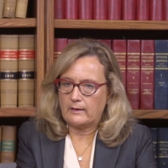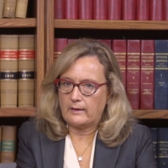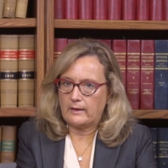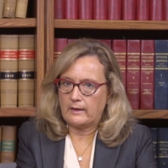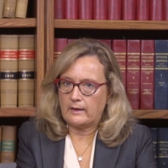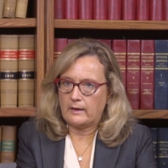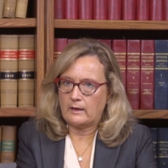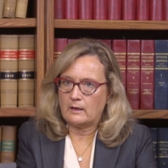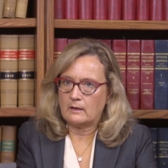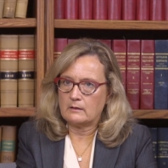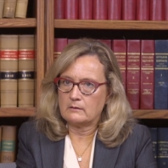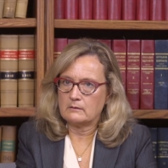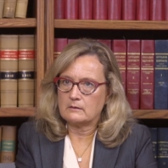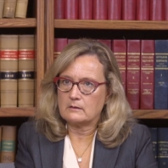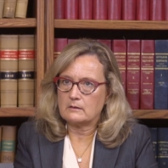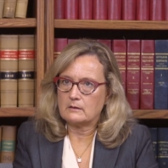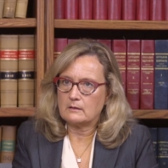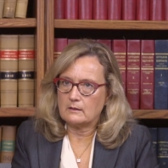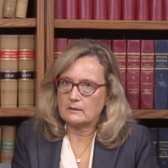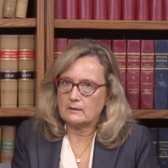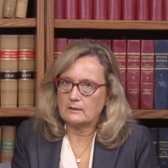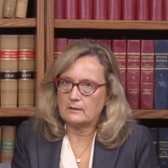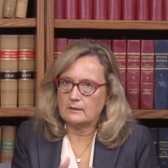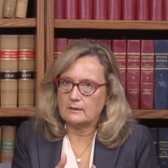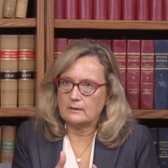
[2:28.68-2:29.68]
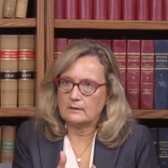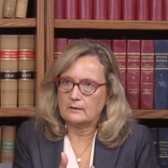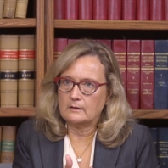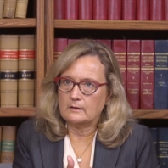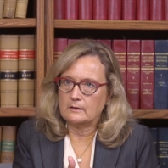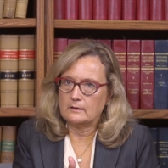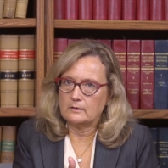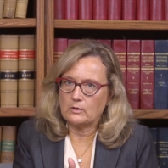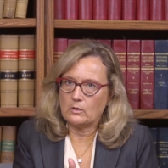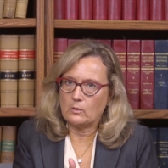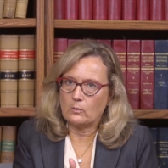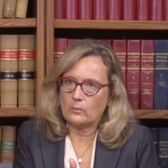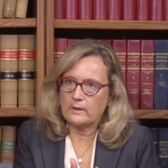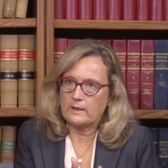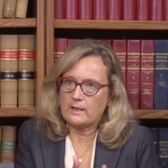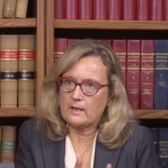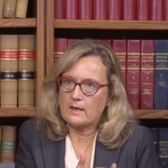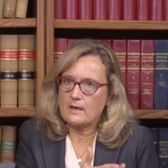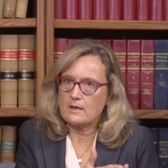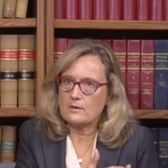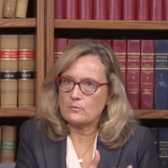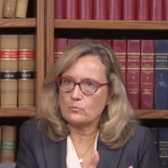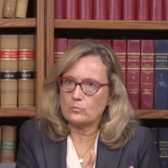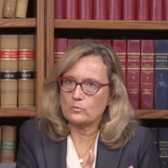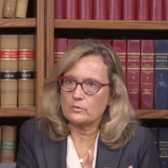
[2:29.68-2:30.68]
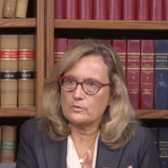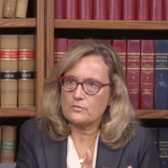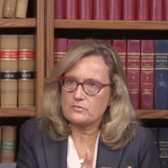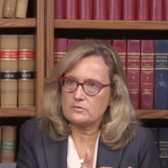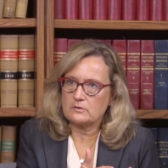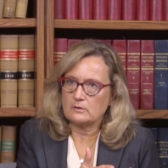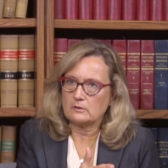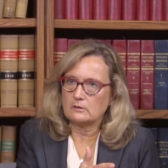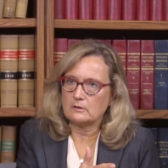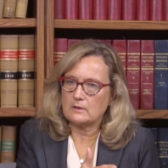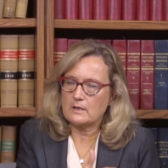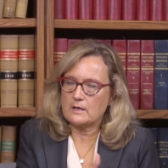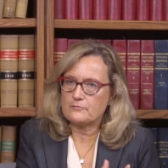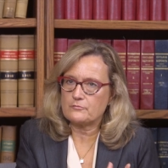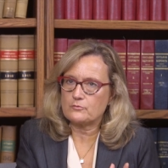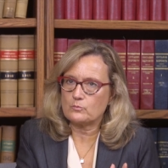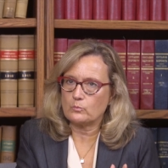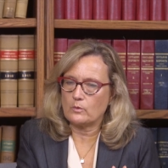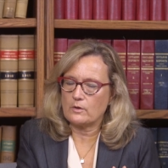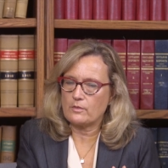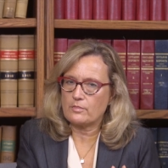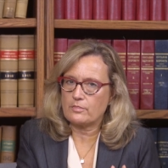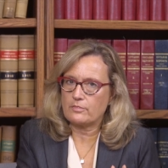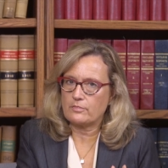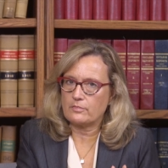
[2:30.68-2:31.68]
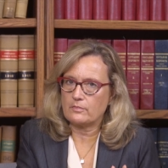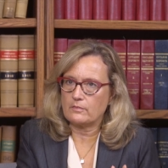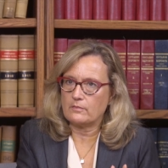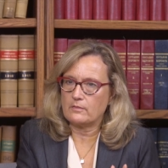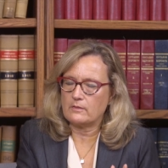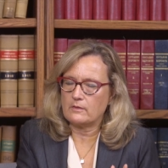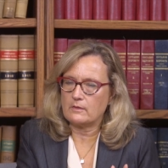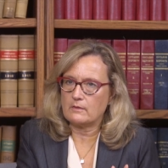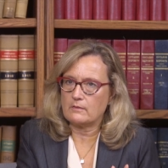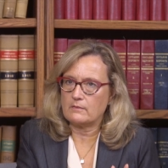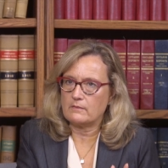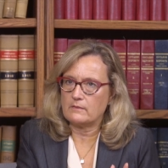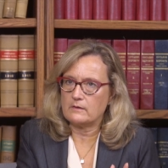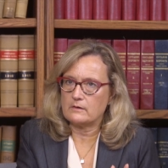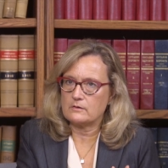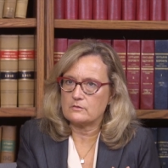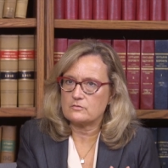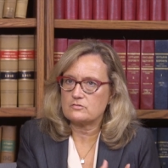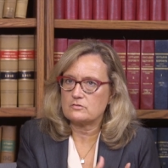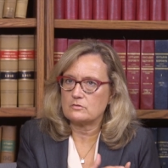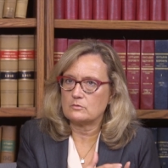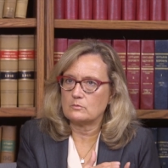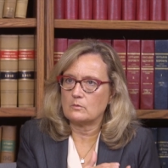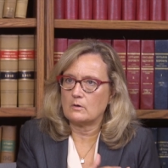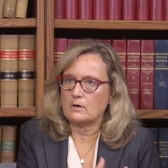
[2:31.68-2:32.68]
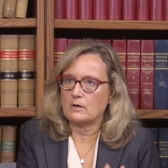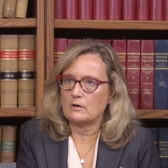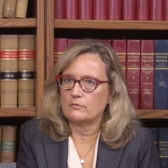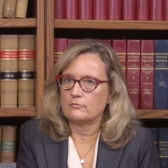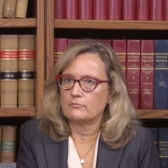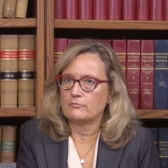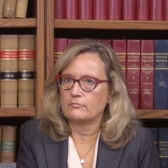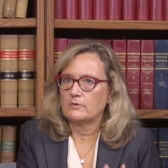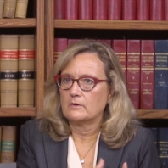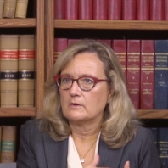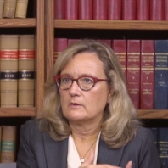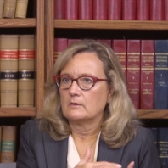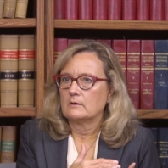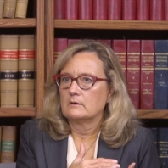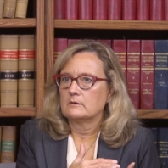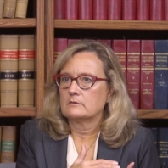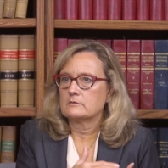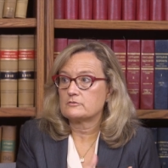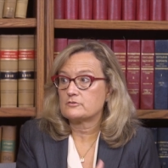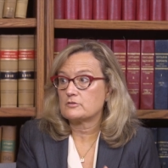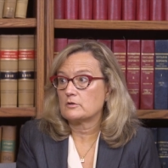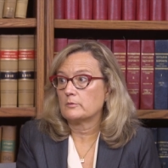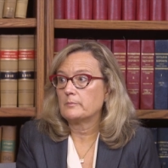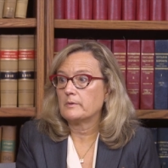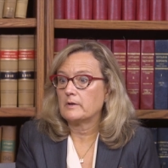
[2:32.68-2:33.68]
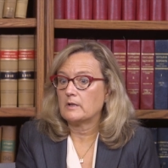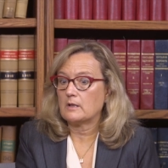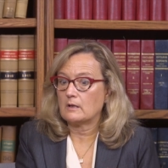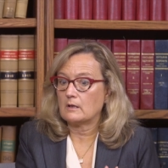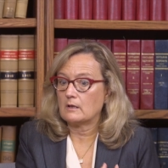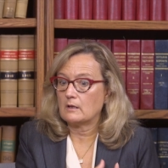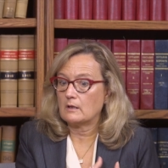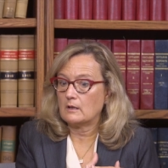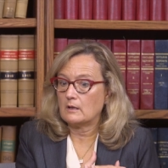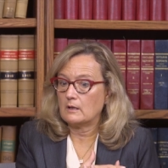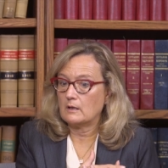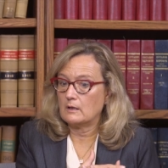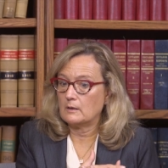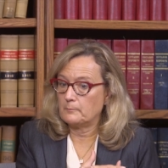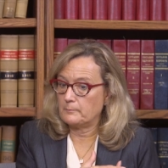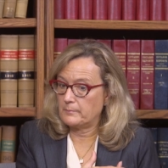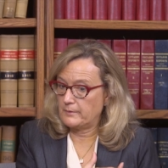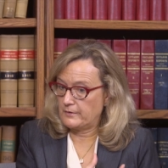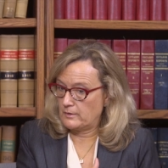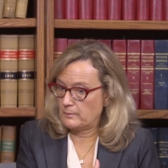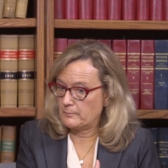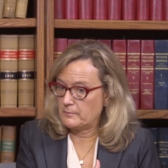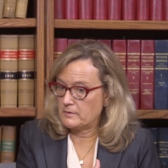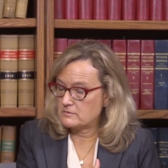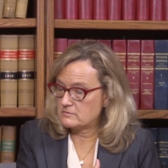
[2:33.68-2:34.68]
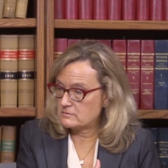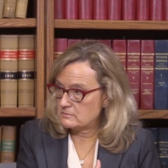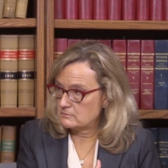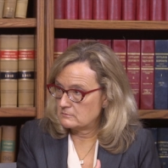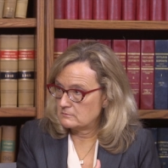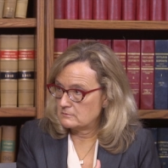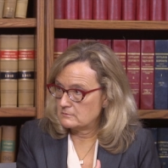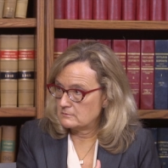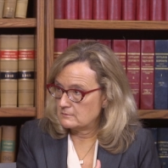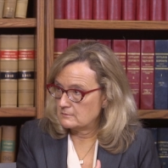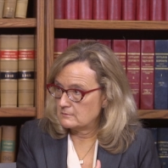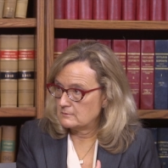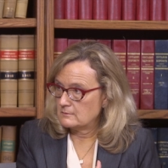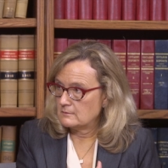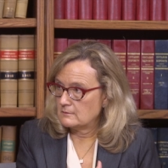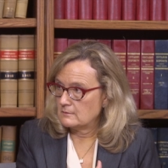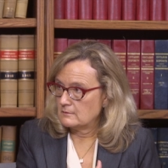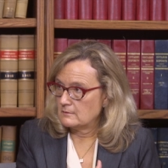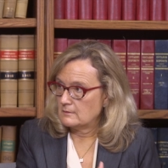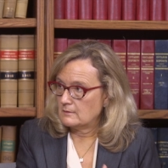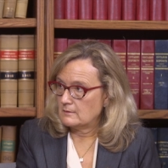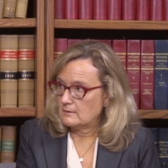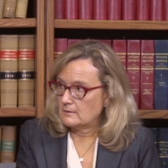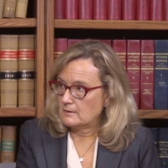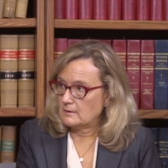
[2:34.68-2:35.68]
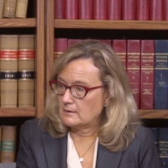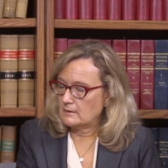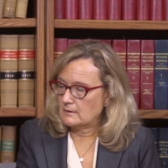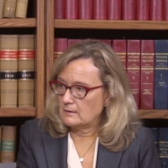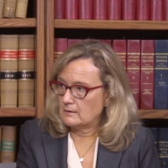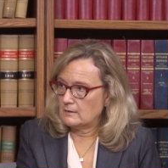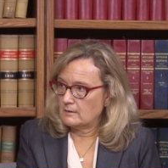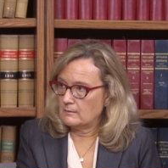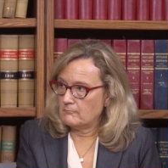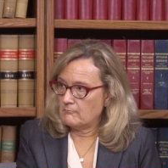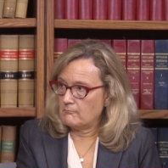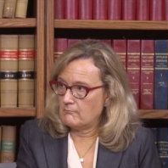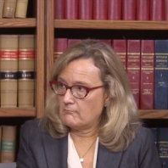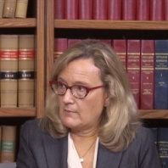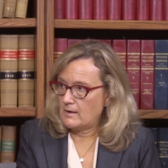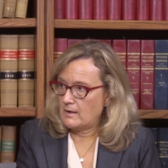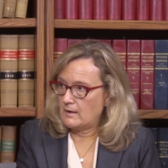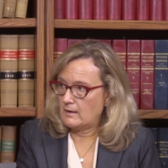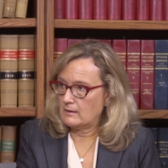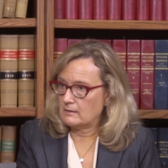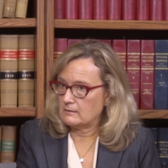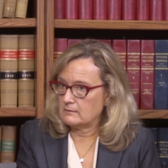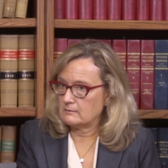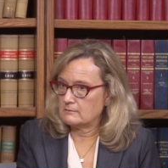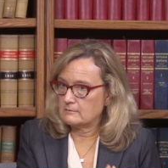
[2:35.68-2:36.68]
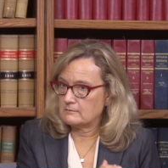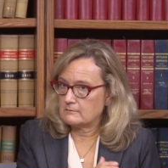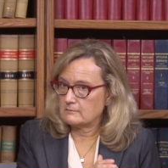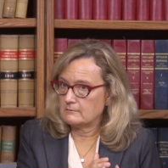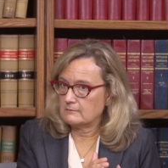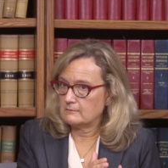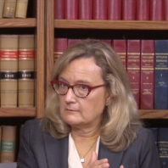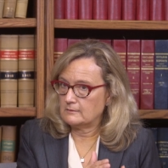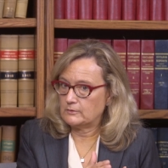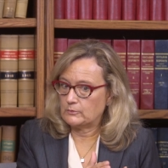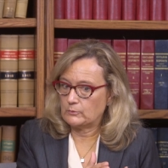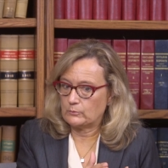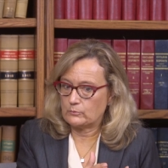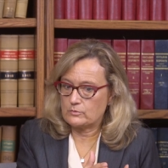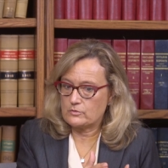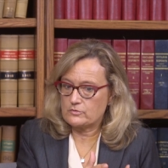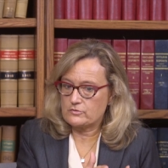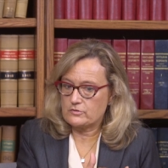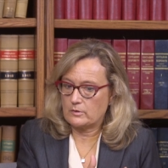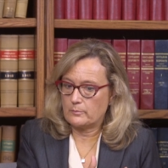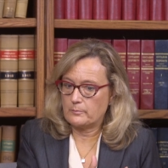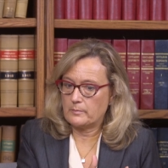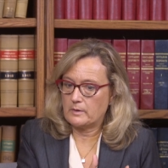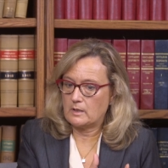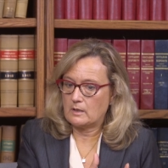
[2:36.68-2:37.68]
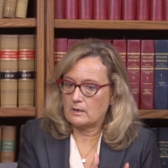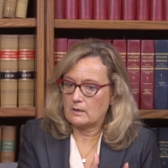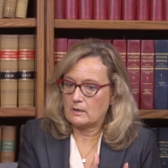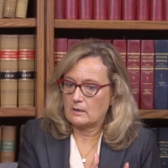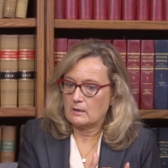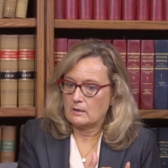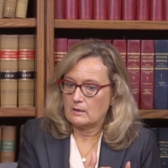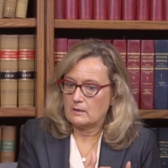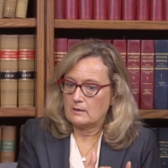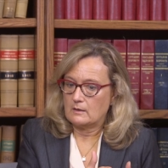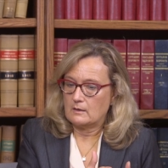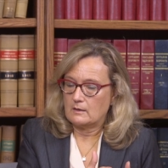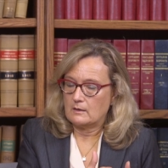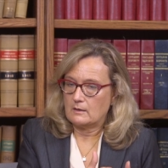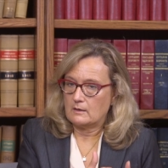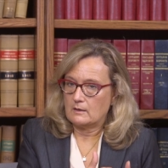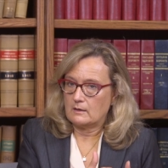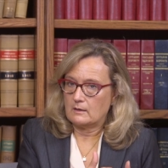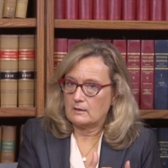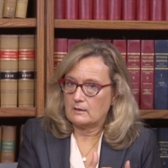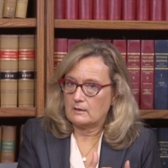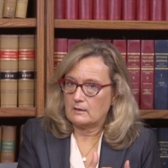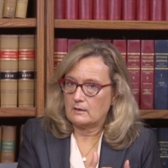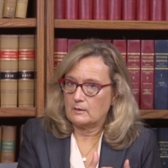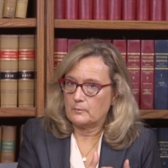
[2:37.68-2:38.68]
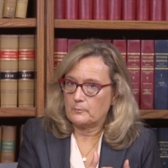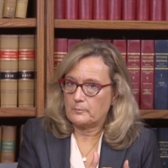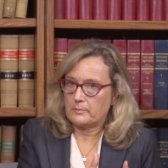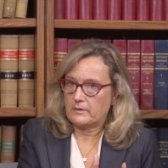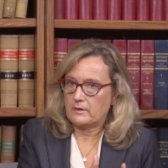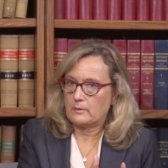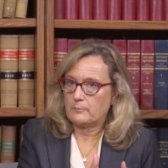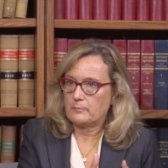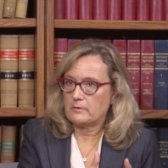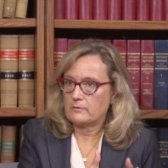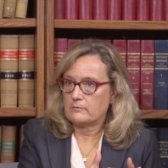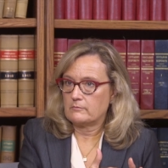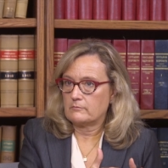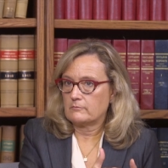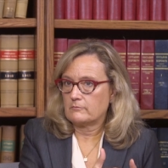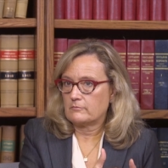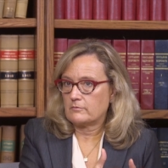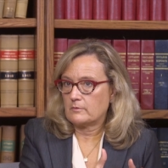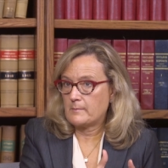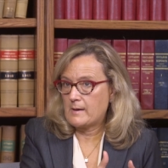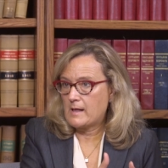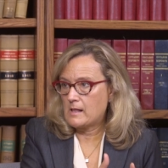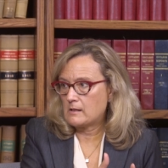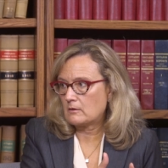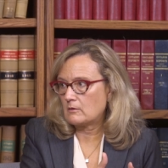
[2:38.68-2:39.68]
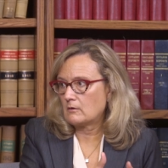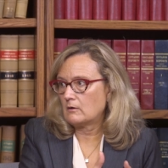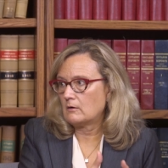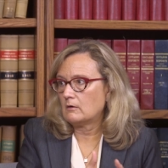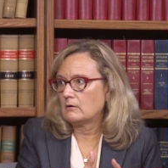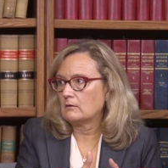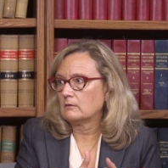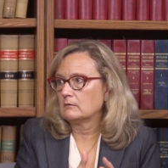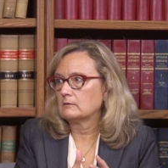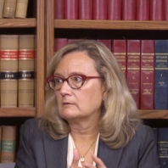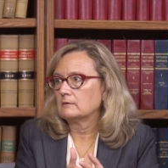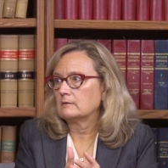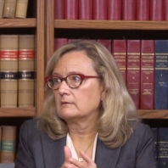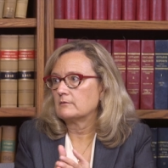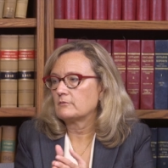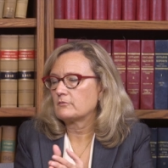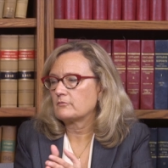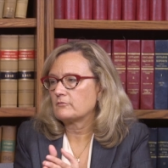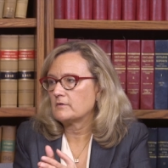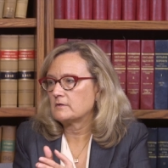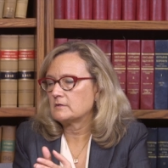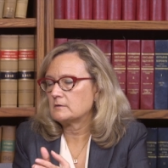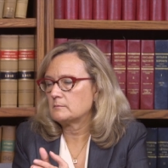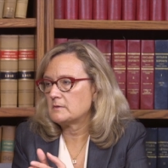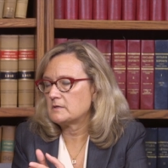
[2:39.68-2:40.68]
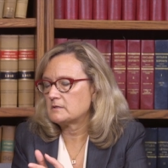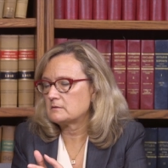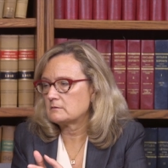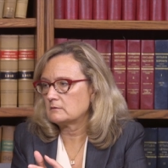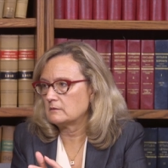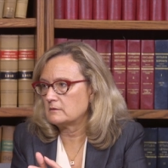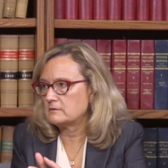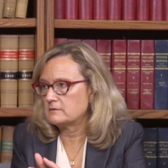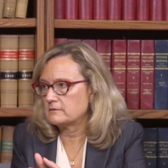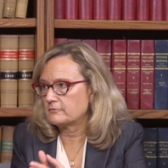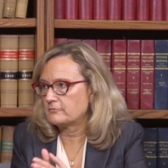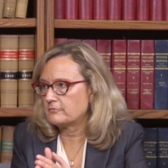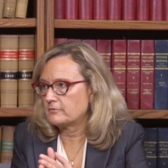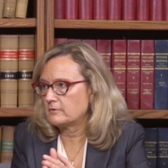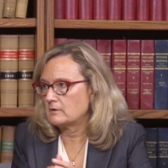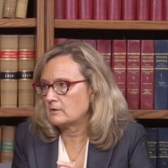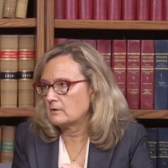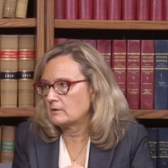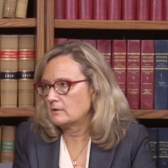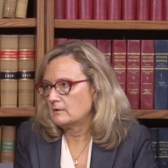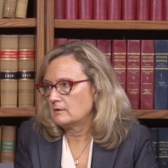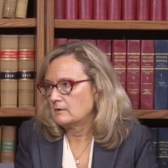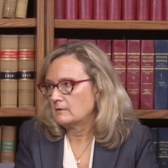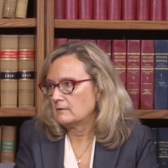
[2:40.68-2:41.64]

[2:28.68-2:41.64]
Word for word: and, you know, again, we're still left with the, the issue of determining impairment. Um, and, you know, determining uh, impairment from alcohol is fundamentally different